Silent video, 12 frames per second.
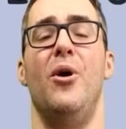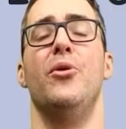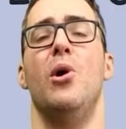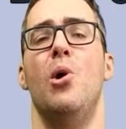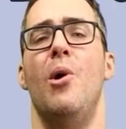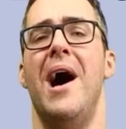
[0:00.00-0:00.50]

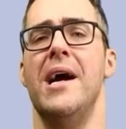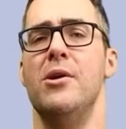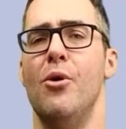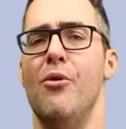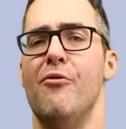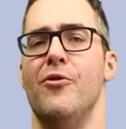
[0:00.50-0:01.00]
although I
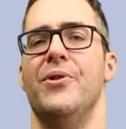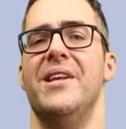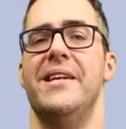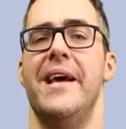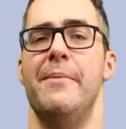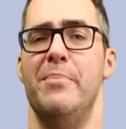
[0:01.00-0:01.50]
go over the
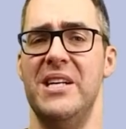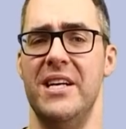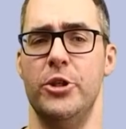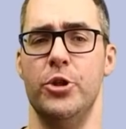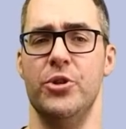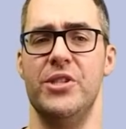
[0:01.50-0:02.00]
10
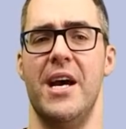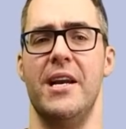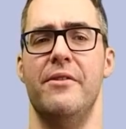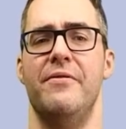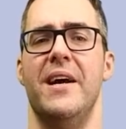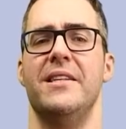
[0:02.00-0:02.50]
potential
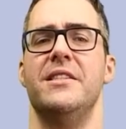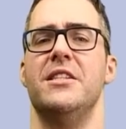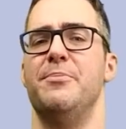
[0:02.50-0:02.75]
side effects,